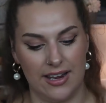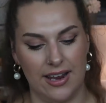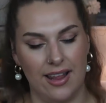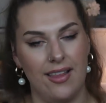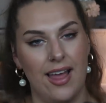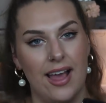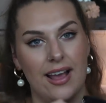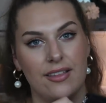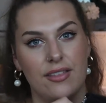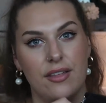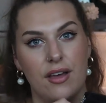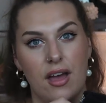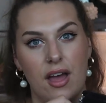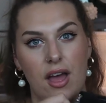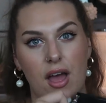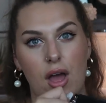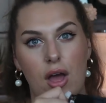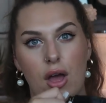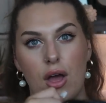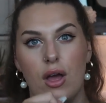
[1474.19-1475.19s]
And I like
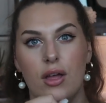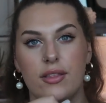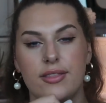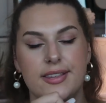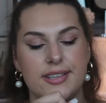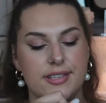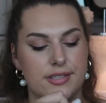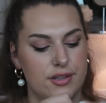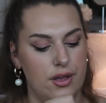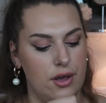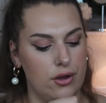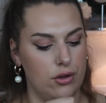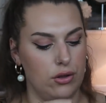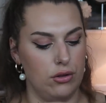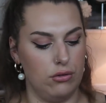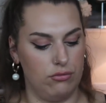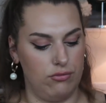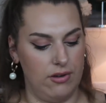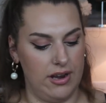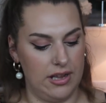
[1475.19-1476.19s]
the
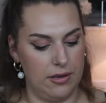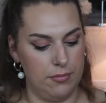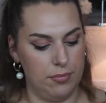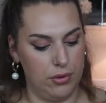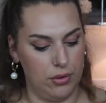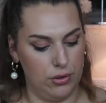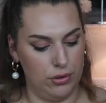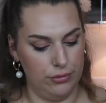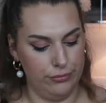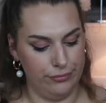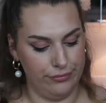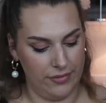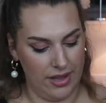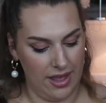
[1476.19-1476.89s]
circle ring pull.